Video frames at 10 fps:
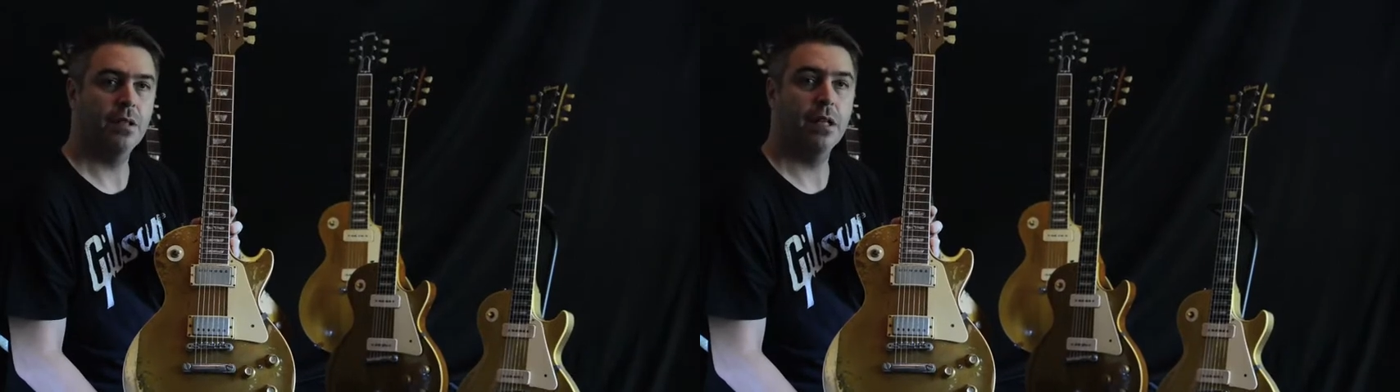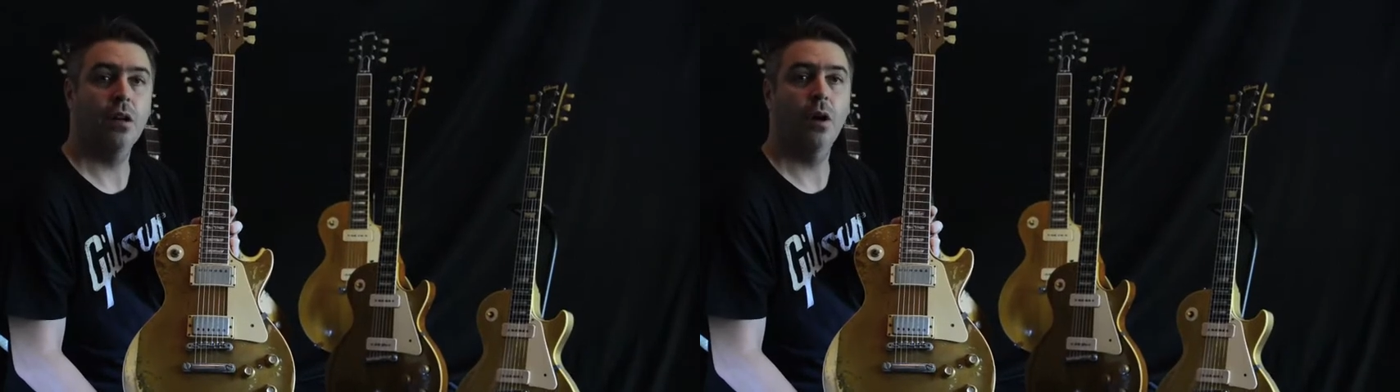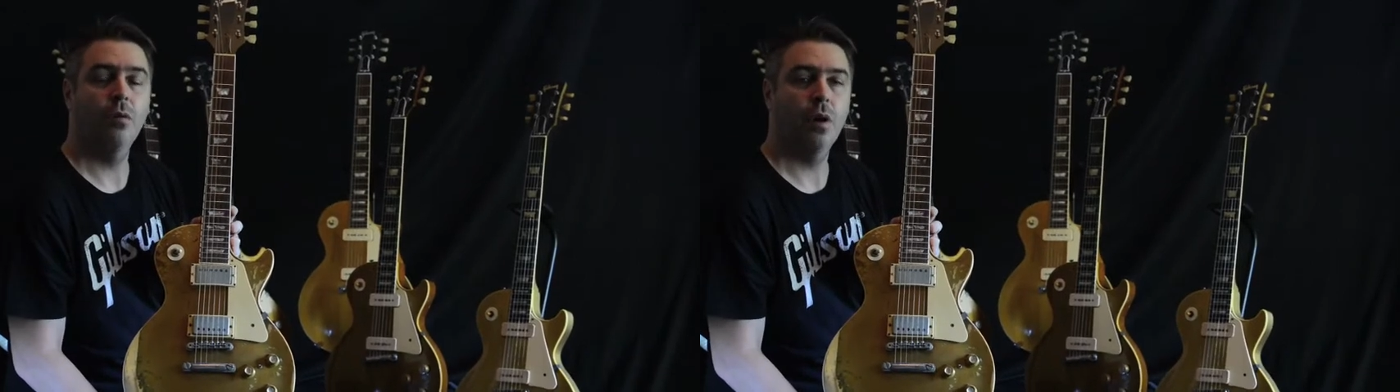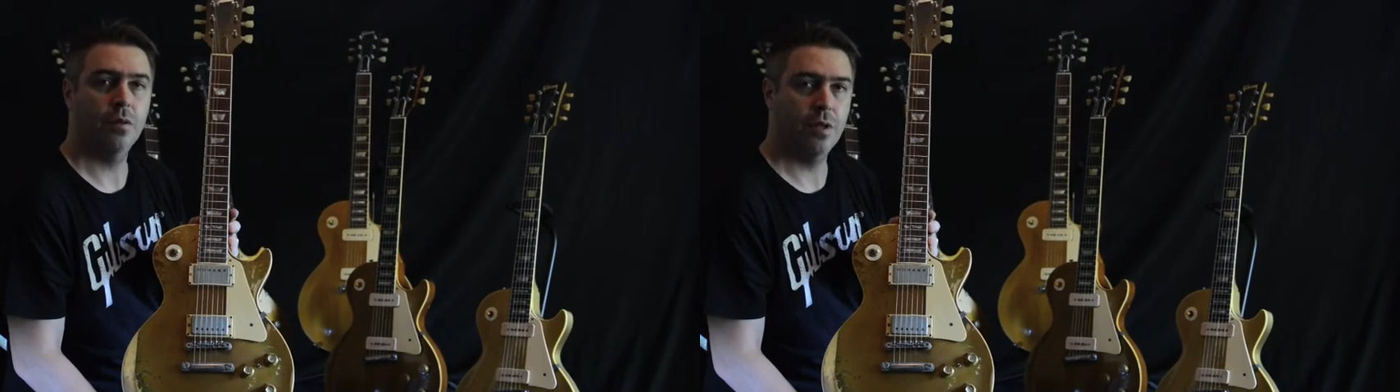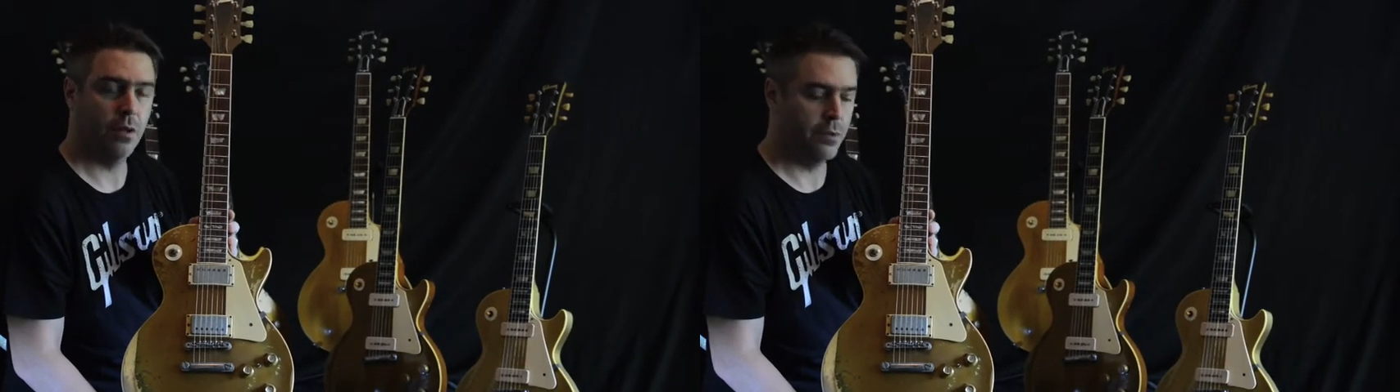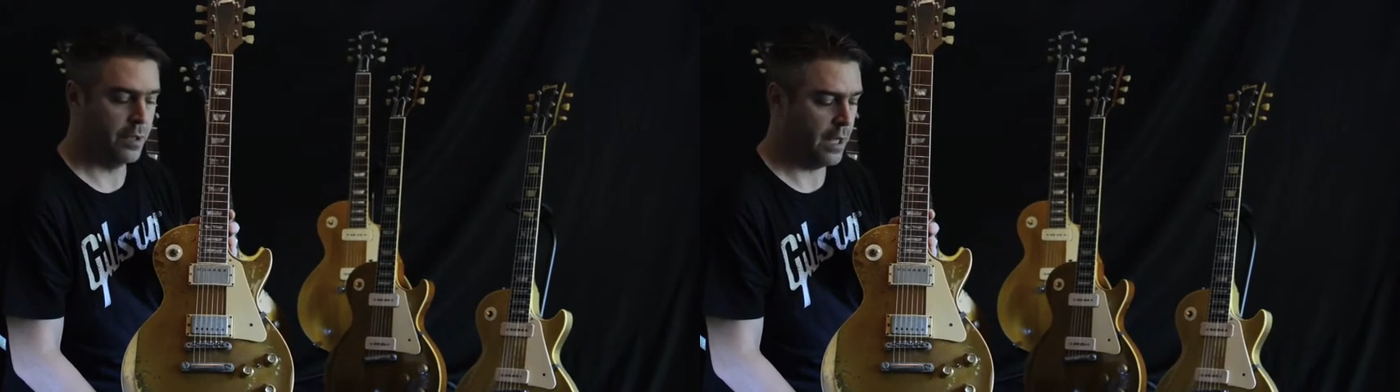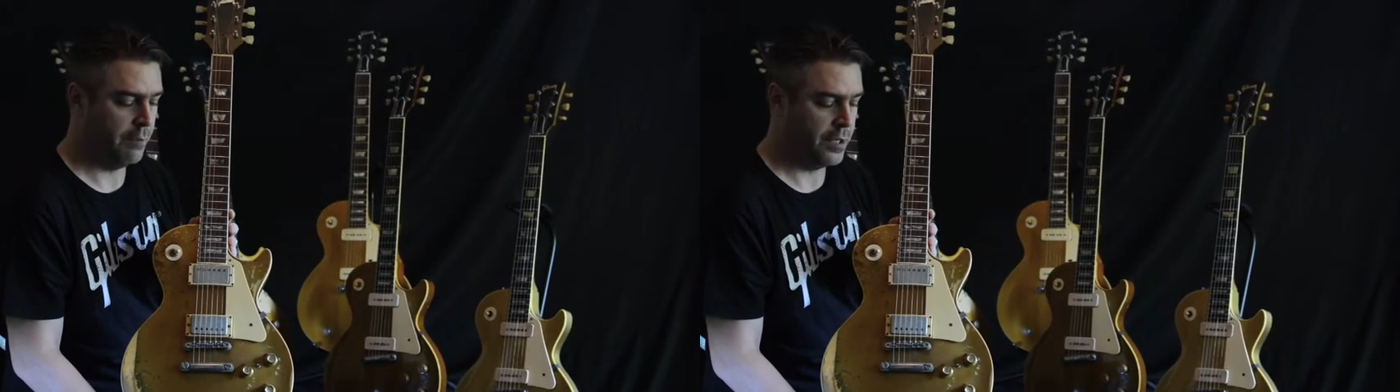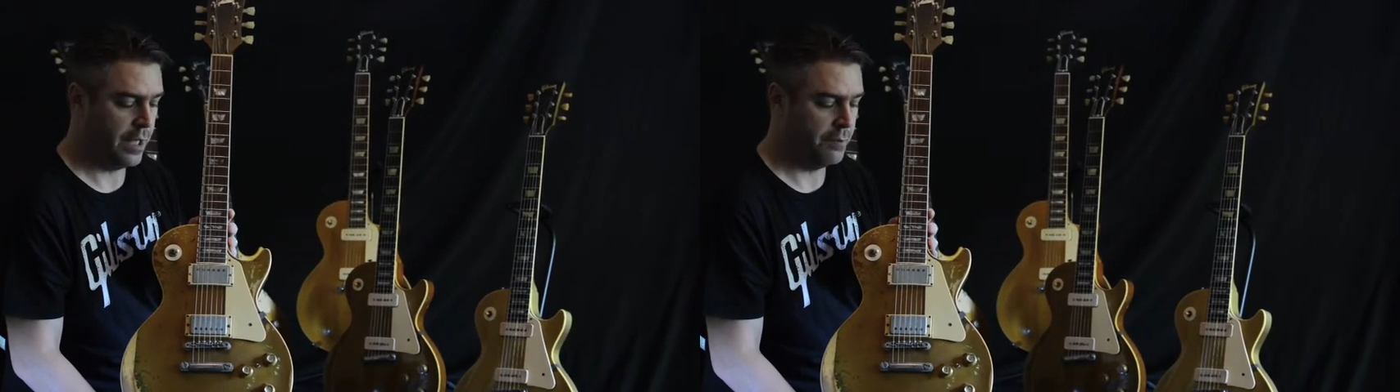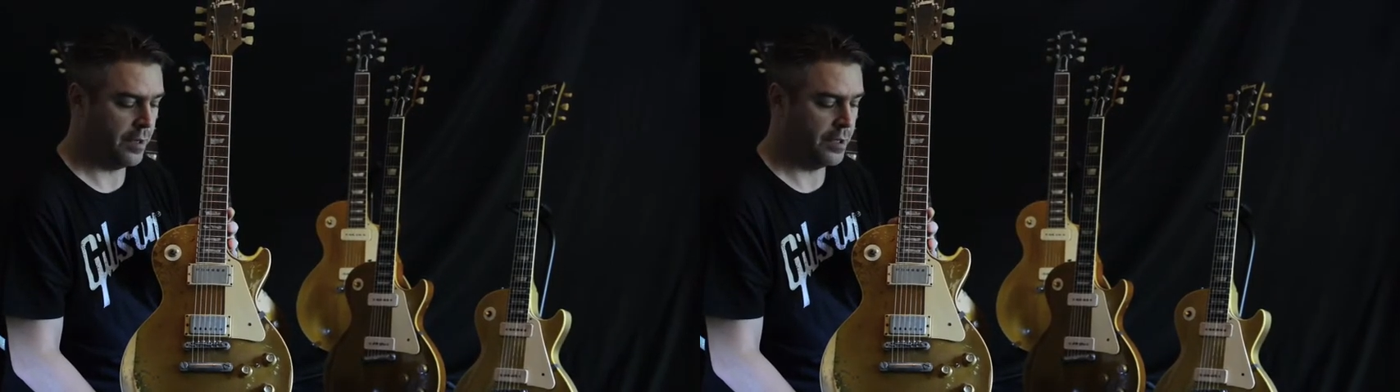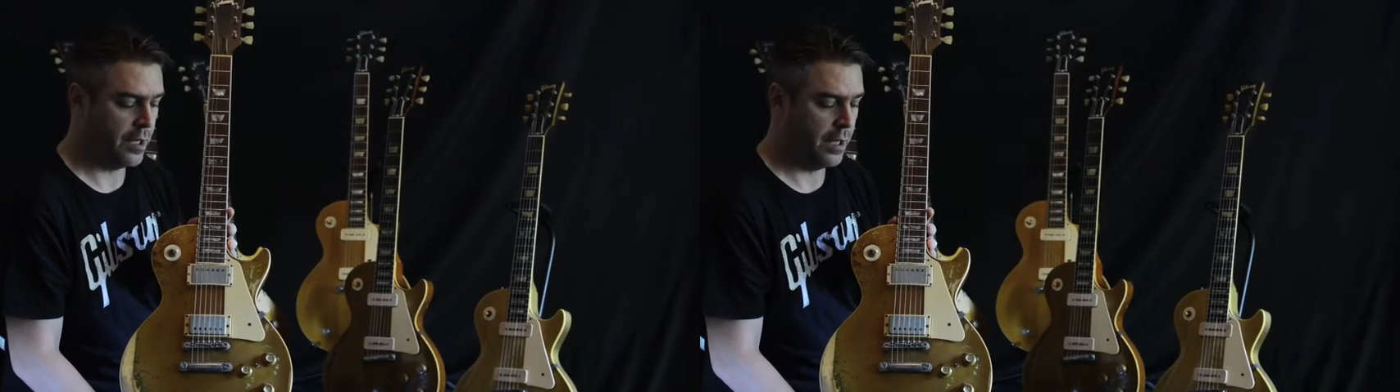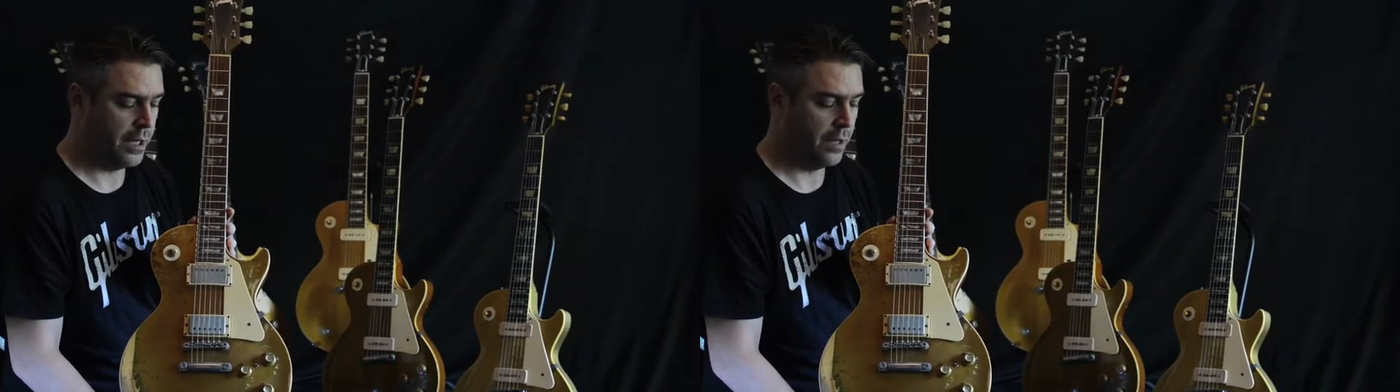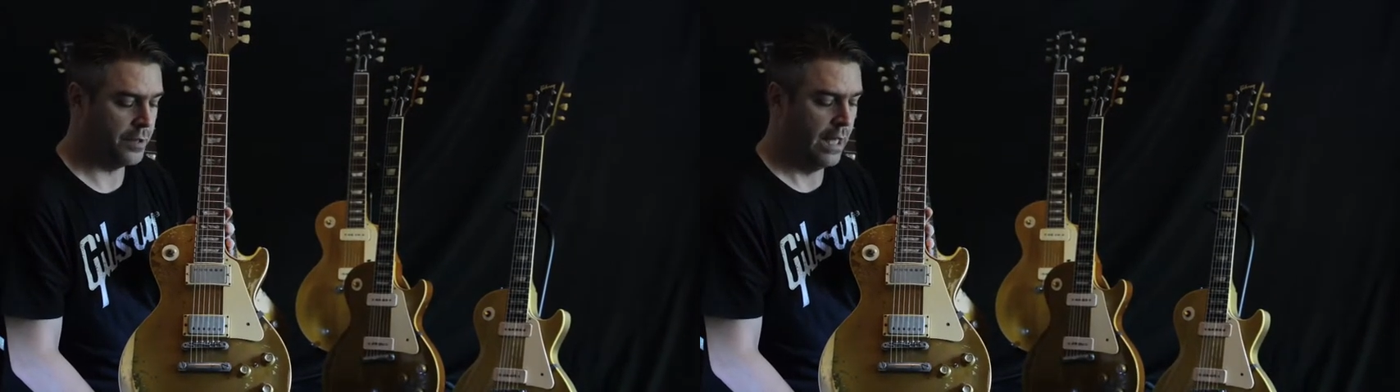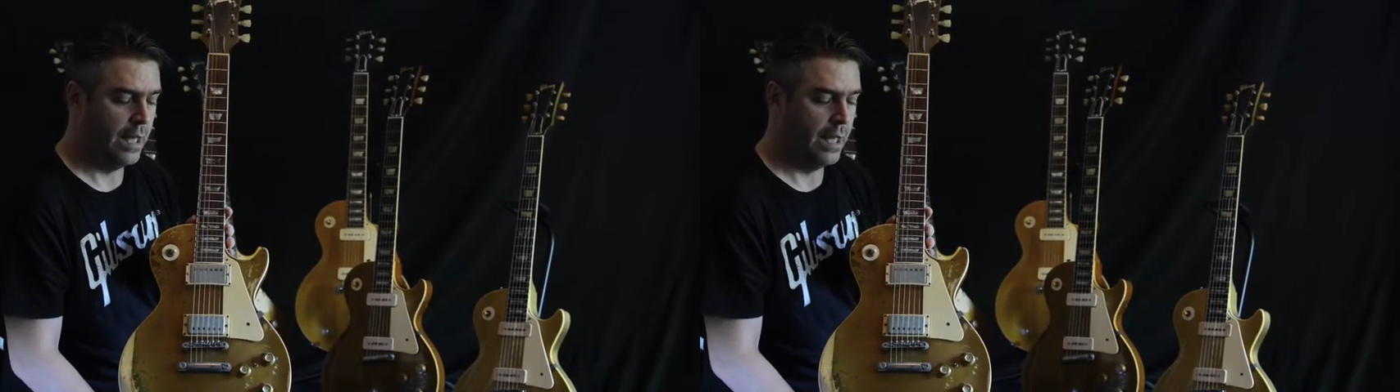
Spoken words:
and co-wrote songs with Tommy James and the Shondells.